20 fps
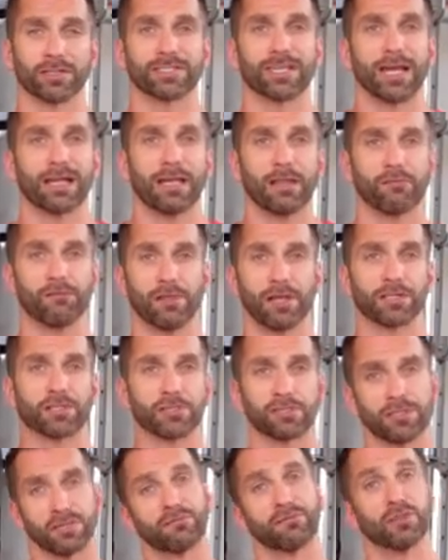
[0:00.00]
tight hip
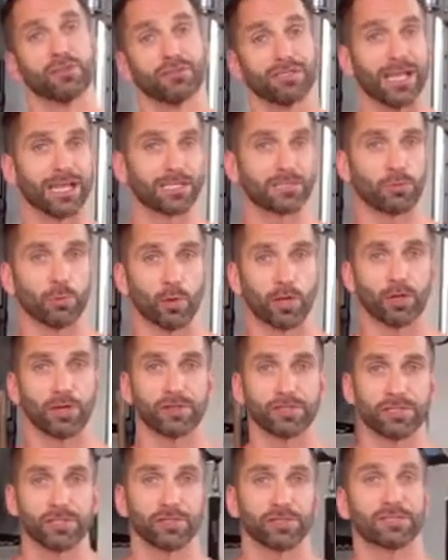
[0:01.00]
flexors if they're desk
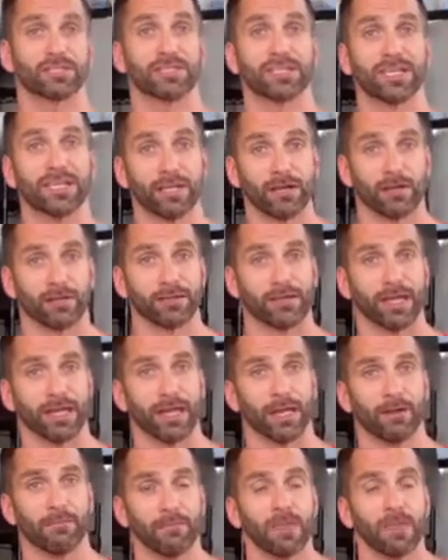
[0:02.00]
workers and they're sitting all day.